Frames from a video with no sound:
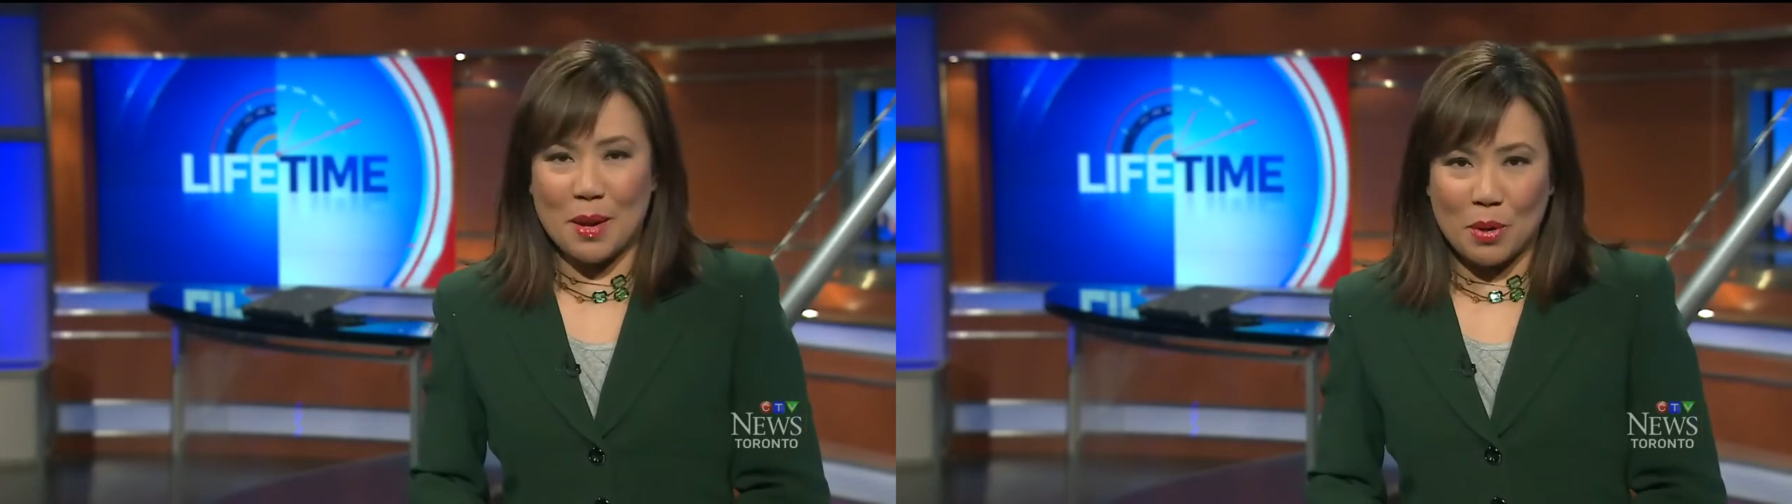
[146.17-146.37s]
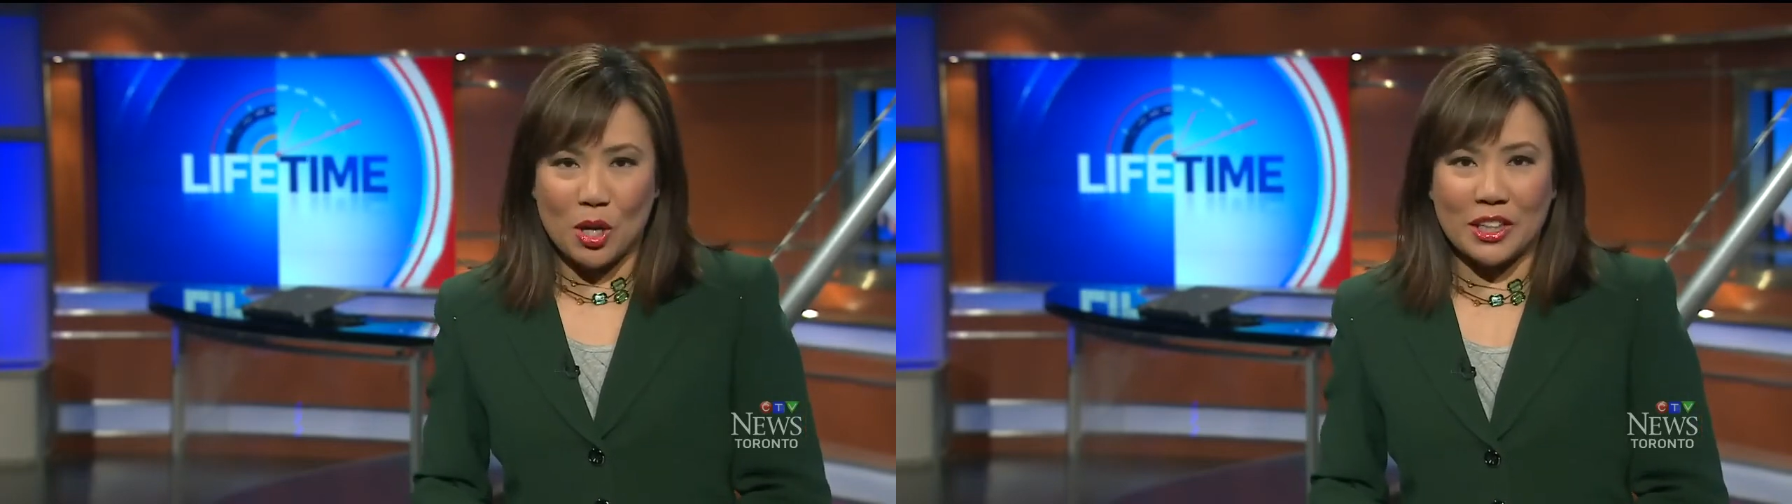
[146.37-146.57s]

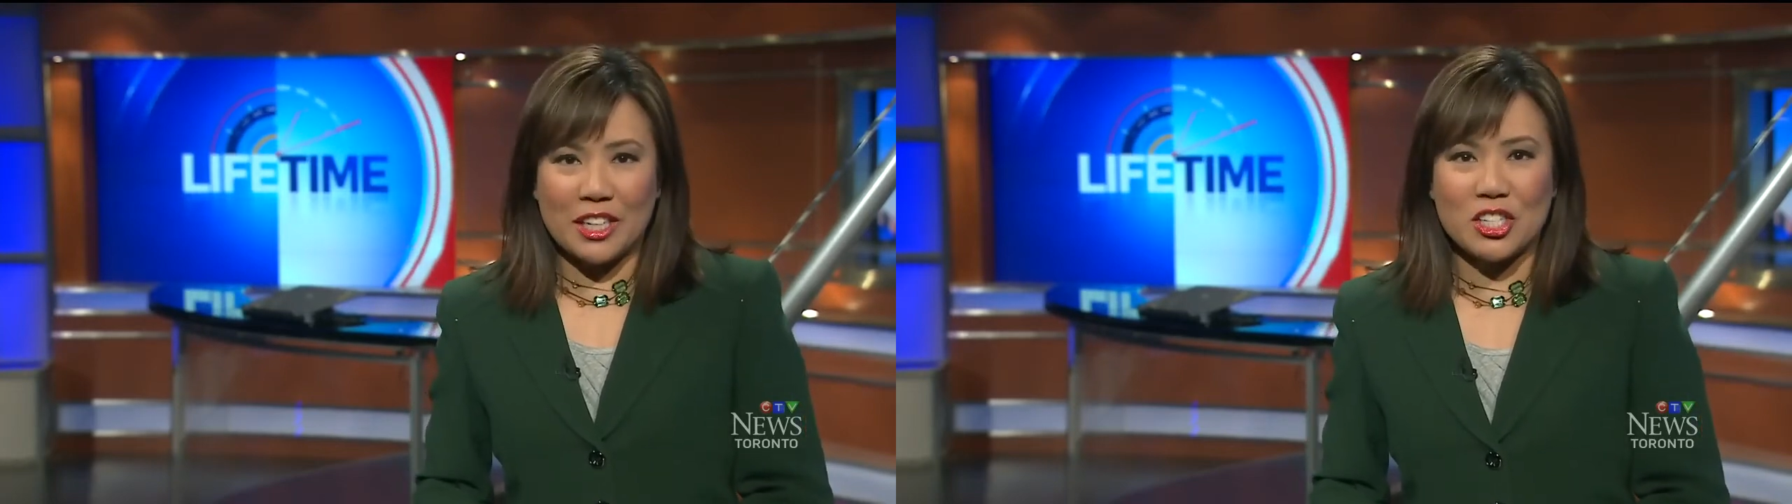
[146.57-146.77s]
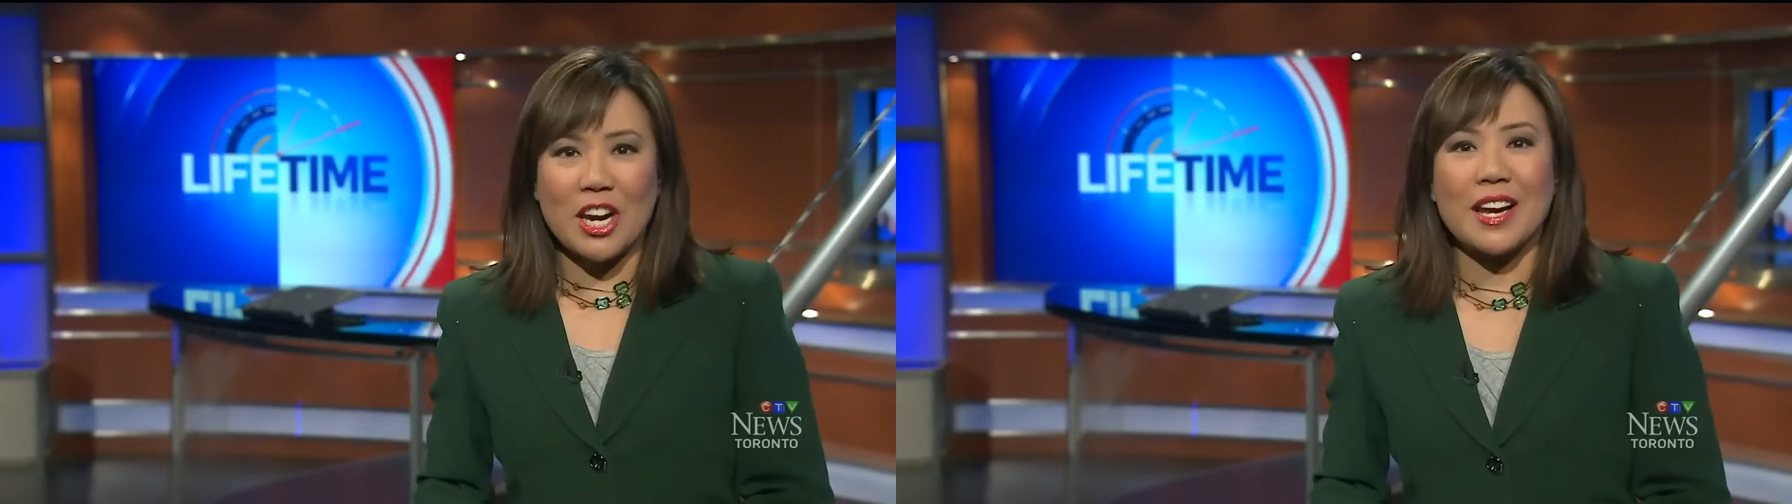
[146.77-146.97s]
I'm
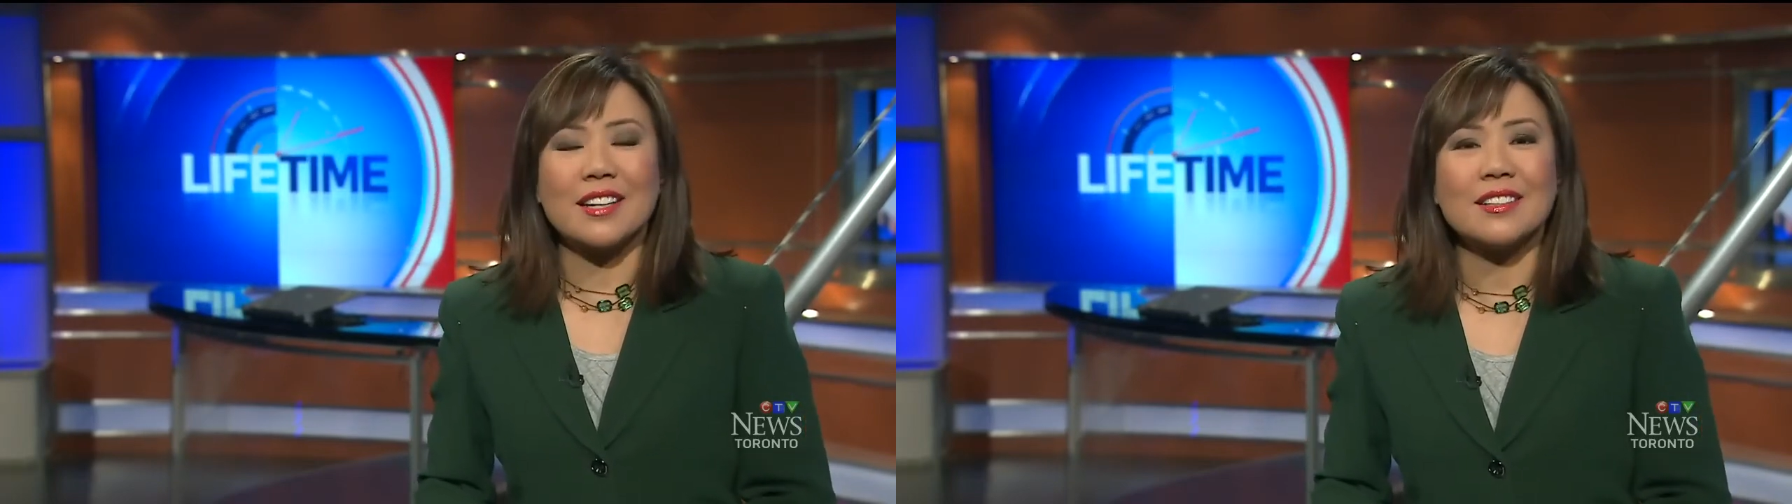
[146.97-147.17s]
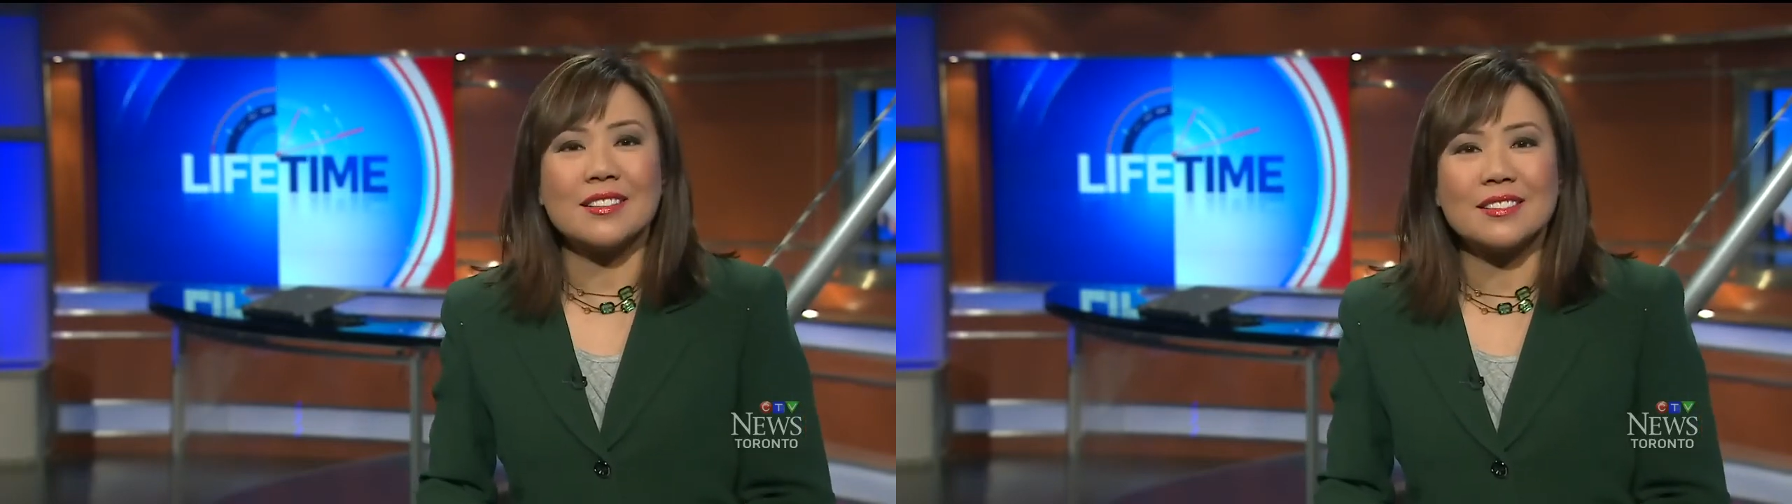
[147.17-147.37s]
Pauline Chan.